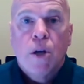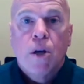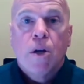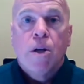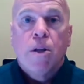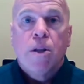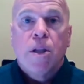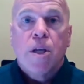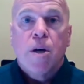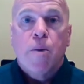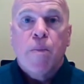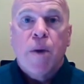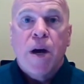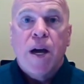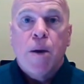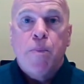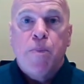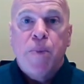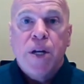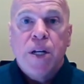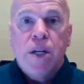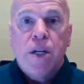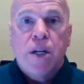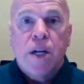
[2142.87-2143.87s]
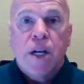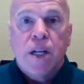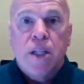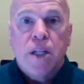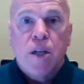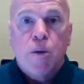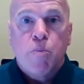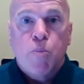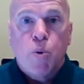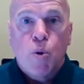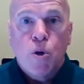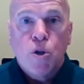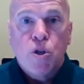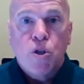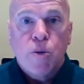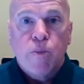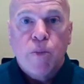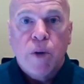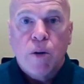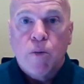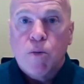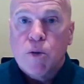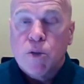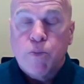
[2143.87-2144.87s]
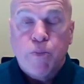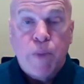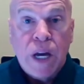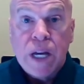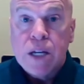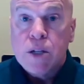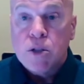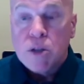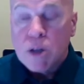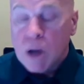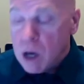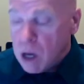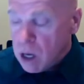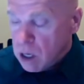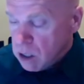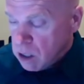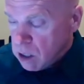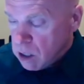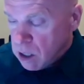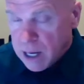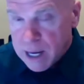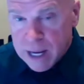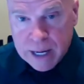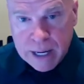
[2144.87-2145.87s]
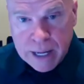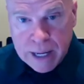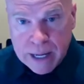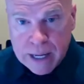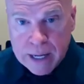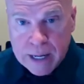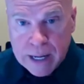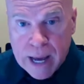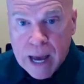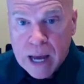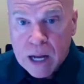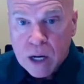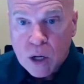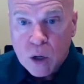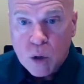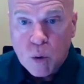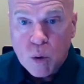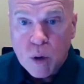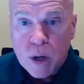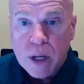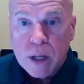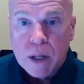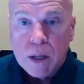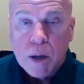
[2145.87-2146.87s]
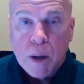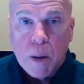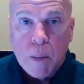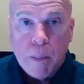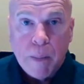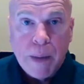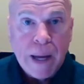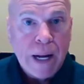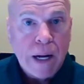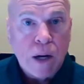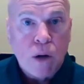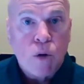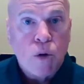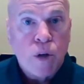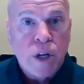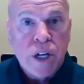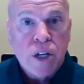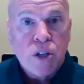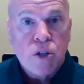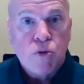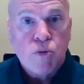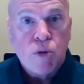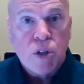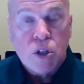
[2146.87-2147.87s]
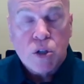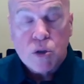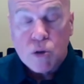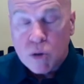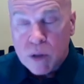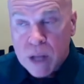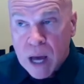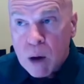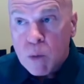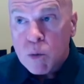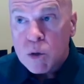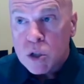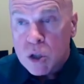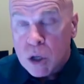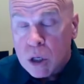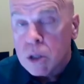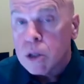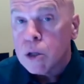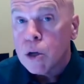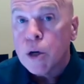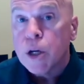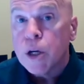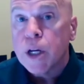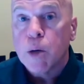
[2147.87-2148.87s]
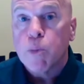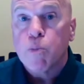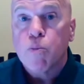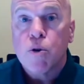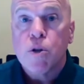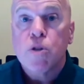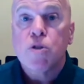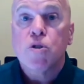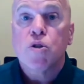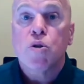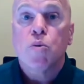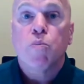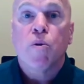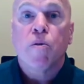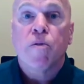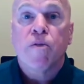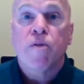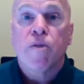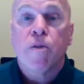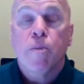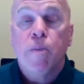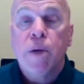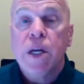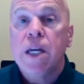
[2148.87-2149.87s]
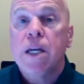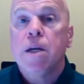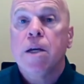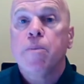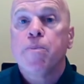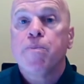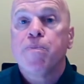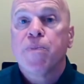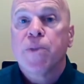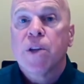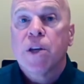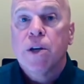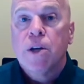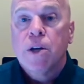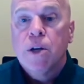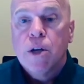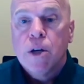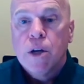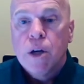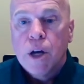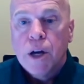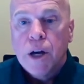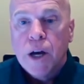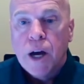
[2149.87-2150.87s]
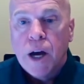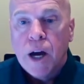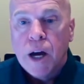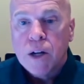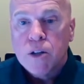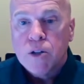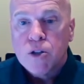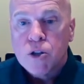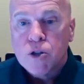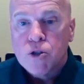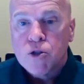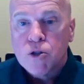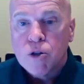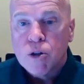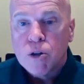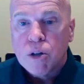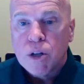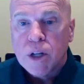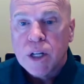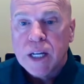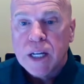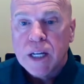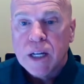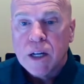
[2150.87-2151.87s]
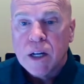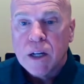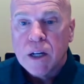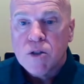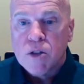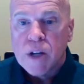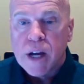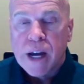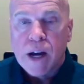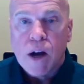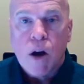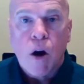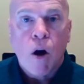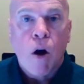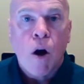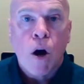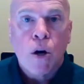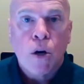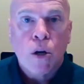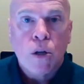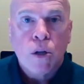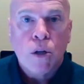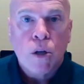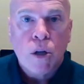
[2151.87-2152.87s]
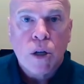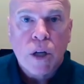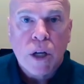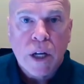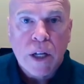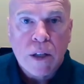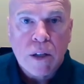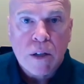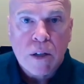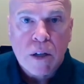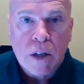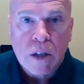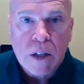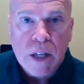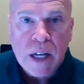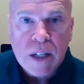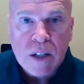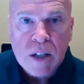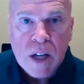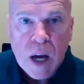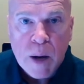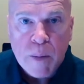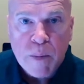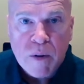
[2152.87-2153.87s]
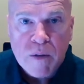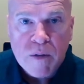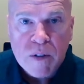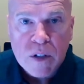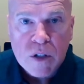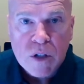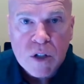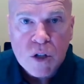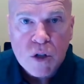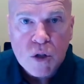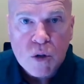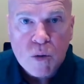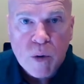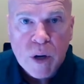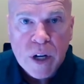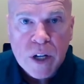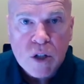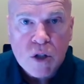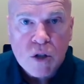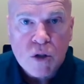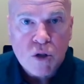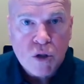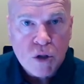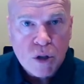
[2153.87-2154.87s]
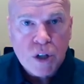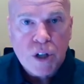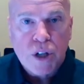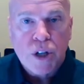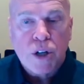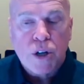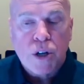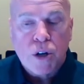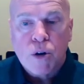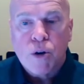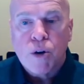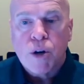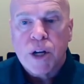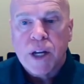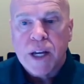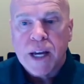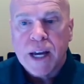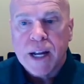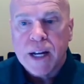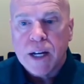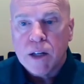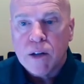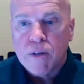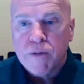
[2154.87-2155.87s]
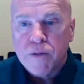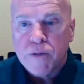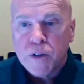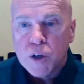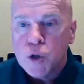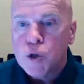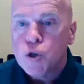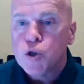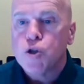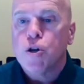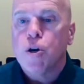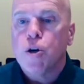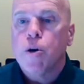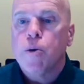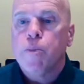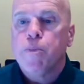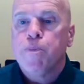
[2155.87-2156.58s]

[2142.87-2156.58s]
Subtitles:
that my opinion on the apportionment was based on an inadequate medical history. So that was a learning principle for me to certainly take a harder look at that type of a situation should it occur again in the future.